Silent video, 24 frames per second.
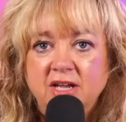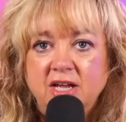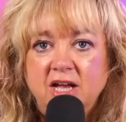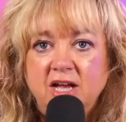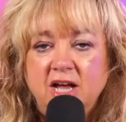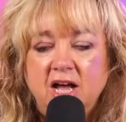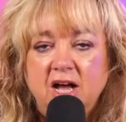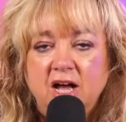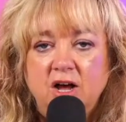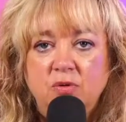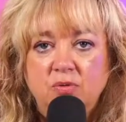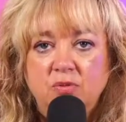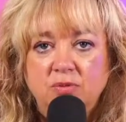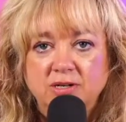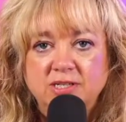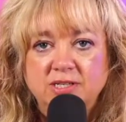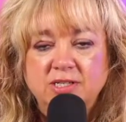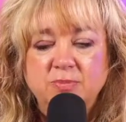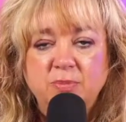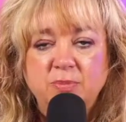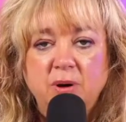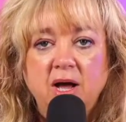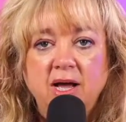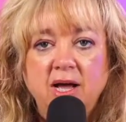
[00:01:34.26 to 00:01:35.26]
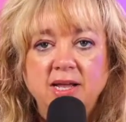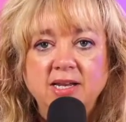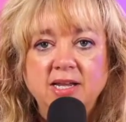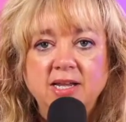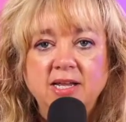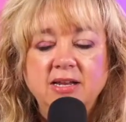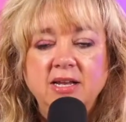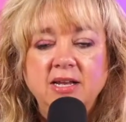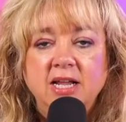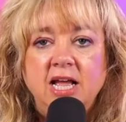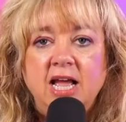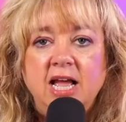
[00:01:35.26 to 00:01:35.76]
uh,
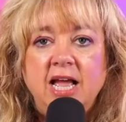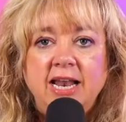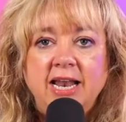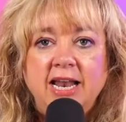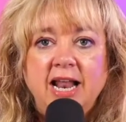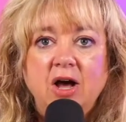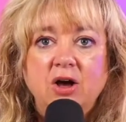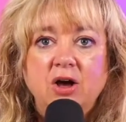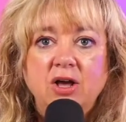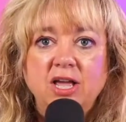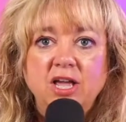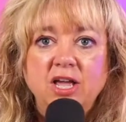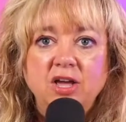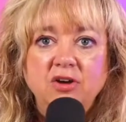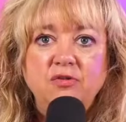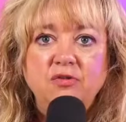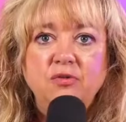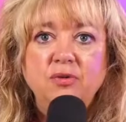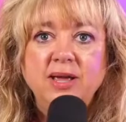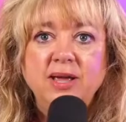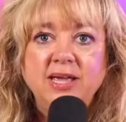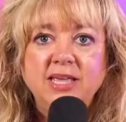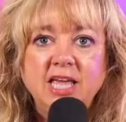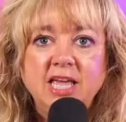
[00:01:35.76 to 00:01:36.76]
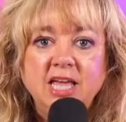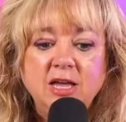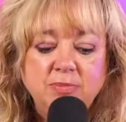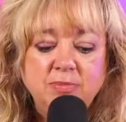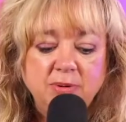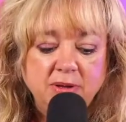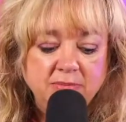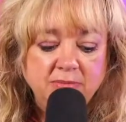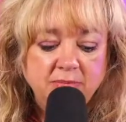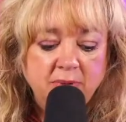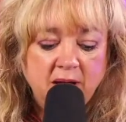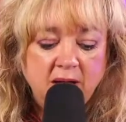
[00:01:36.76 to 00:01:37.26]
responded. Now, if we keep
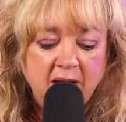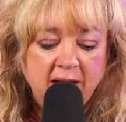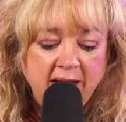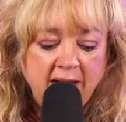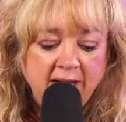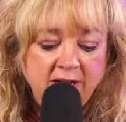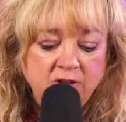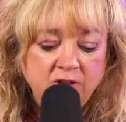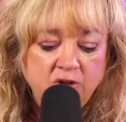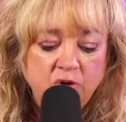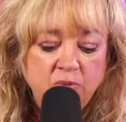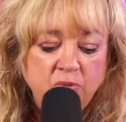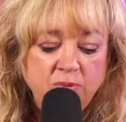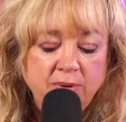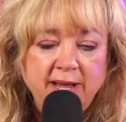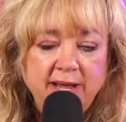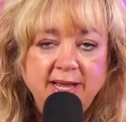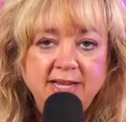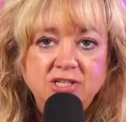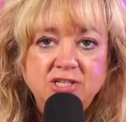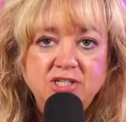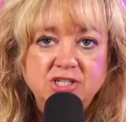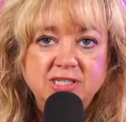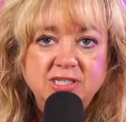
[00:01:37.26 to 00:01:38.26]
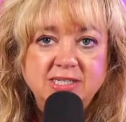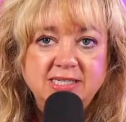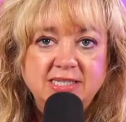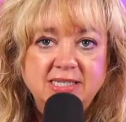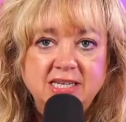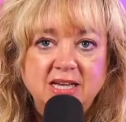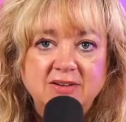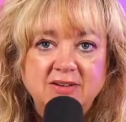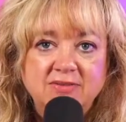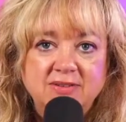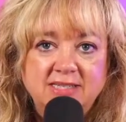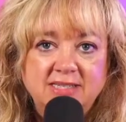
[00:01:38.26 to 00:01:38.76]
in mind the wages
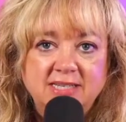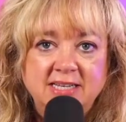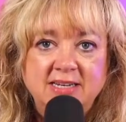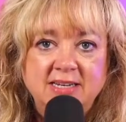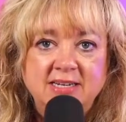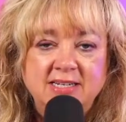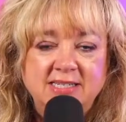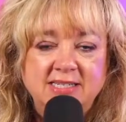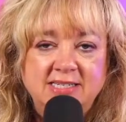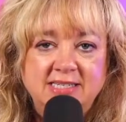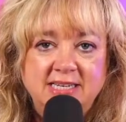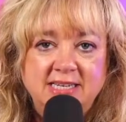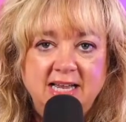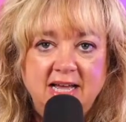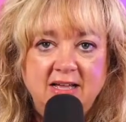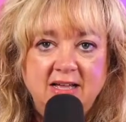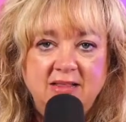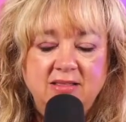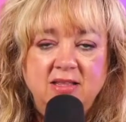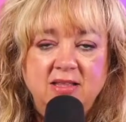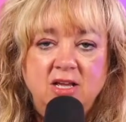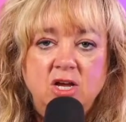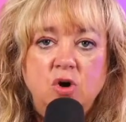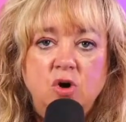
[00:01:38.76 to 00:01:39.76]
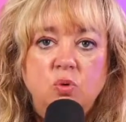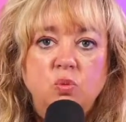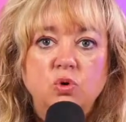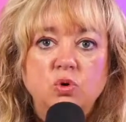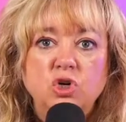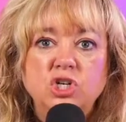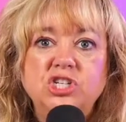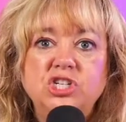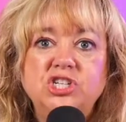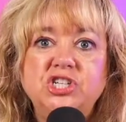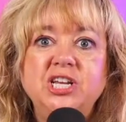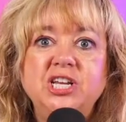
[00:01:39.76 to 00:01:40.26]
of sin is death,
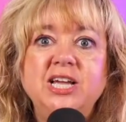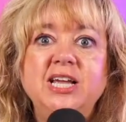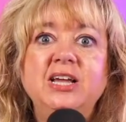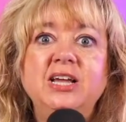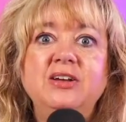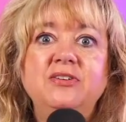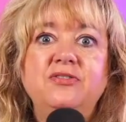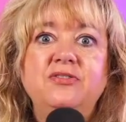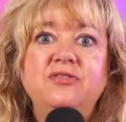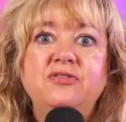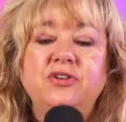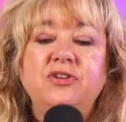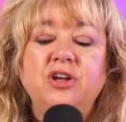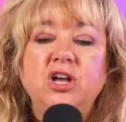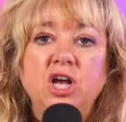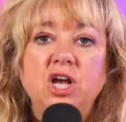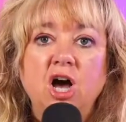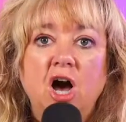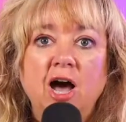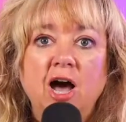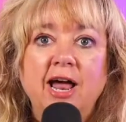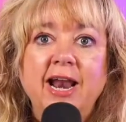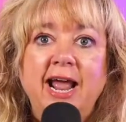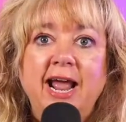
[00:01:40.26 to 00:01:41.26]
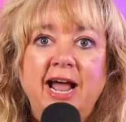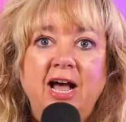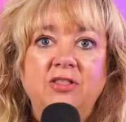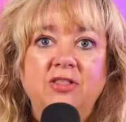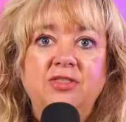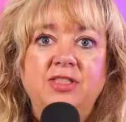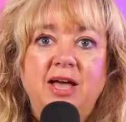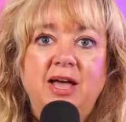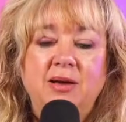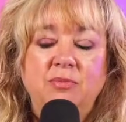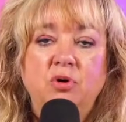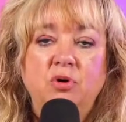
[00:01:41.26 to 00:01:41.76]
would she have gone out
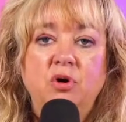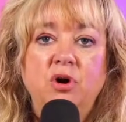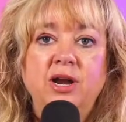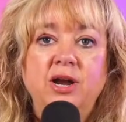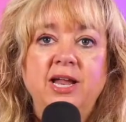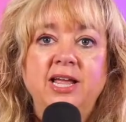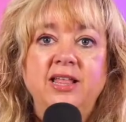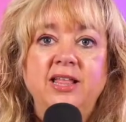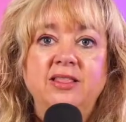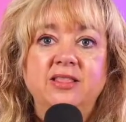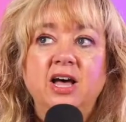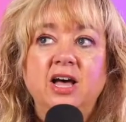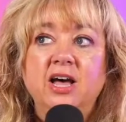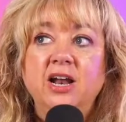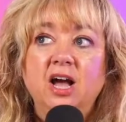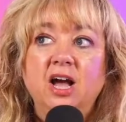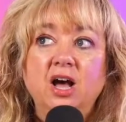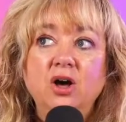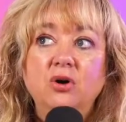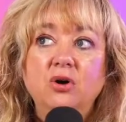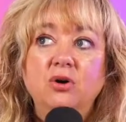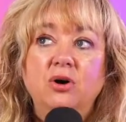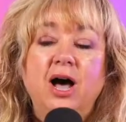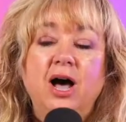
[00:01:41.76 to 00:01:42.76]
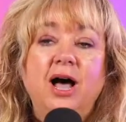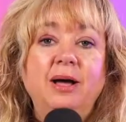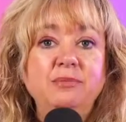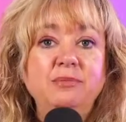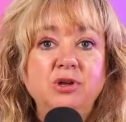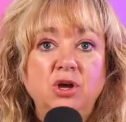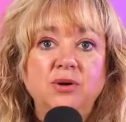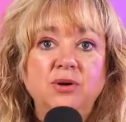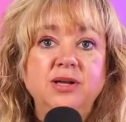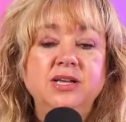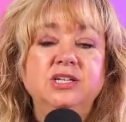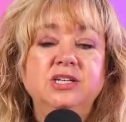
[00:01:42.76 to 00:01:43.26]
that morning and thought, oh, I'm
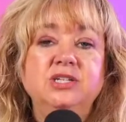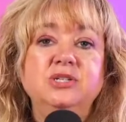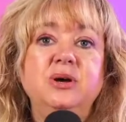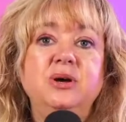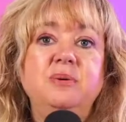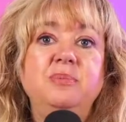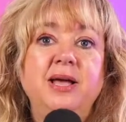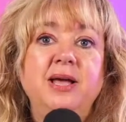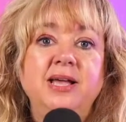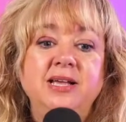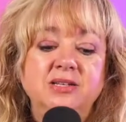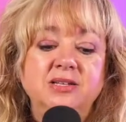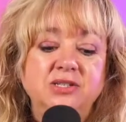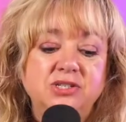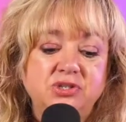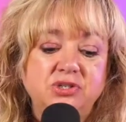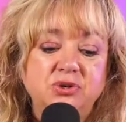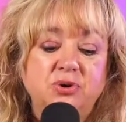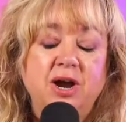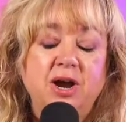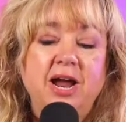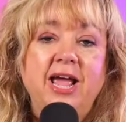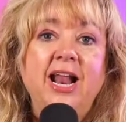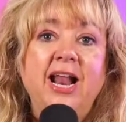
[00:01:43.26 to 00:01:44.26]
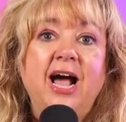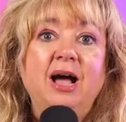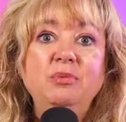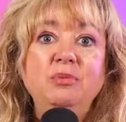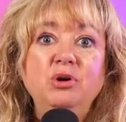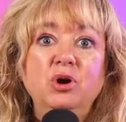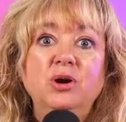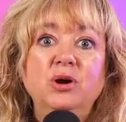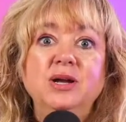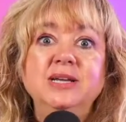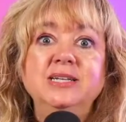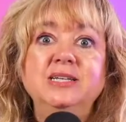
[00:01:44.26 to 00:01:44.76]
going into a pagan store and I'm
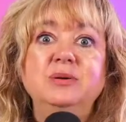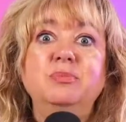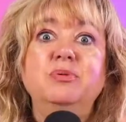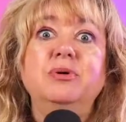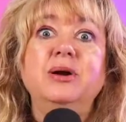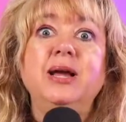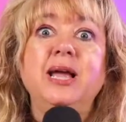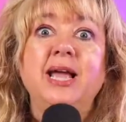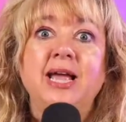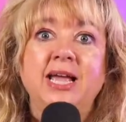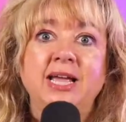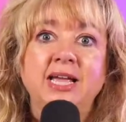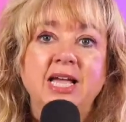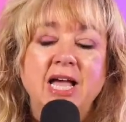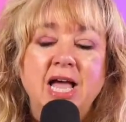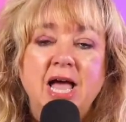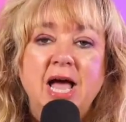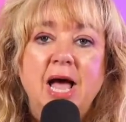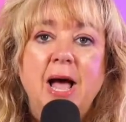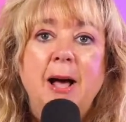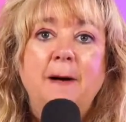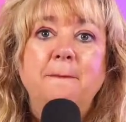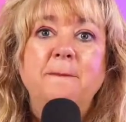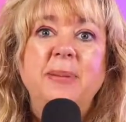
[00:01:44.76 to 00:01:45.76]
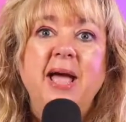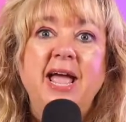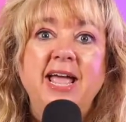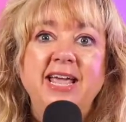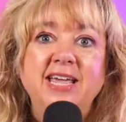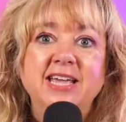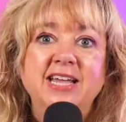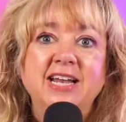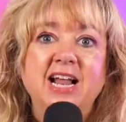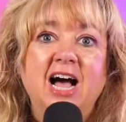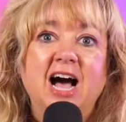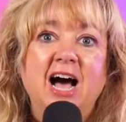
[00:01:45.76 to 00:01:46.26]
going to bring a
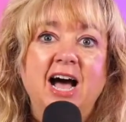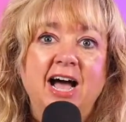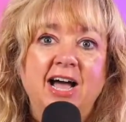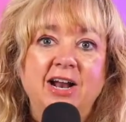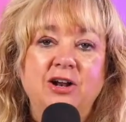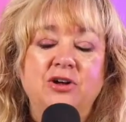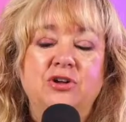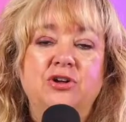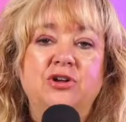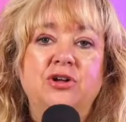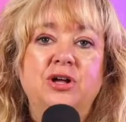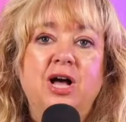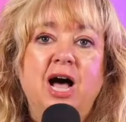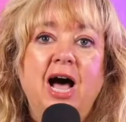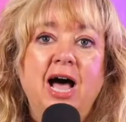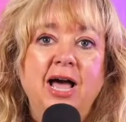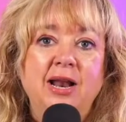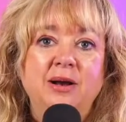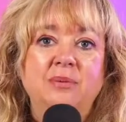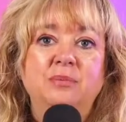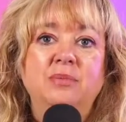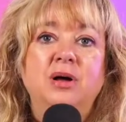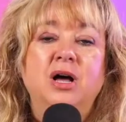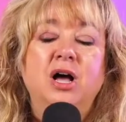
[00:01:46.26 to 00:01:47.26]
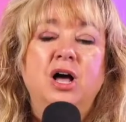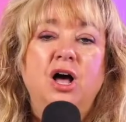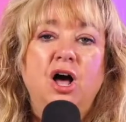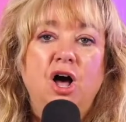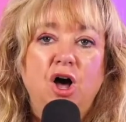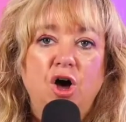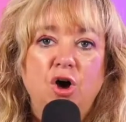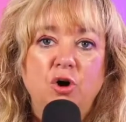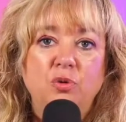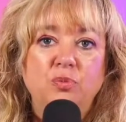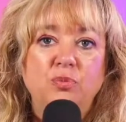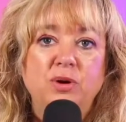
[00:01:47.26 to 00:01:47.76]
pagan idol item
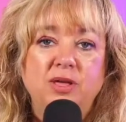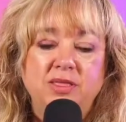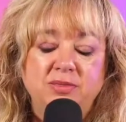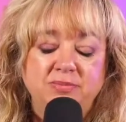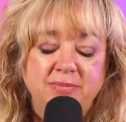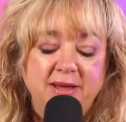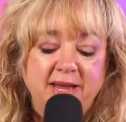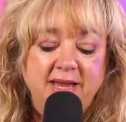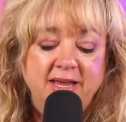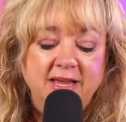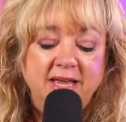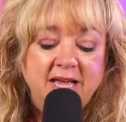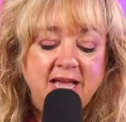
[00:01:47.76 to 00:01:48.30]
home with me?